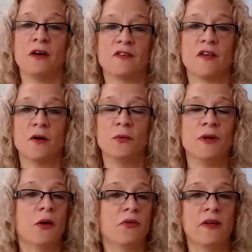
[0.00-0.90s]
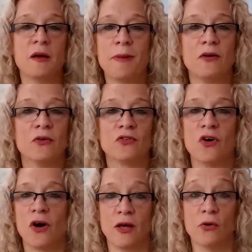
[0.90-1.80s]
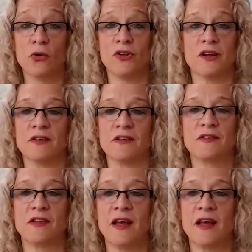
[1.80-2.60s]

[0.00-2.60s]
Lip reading: So, think about your target audience.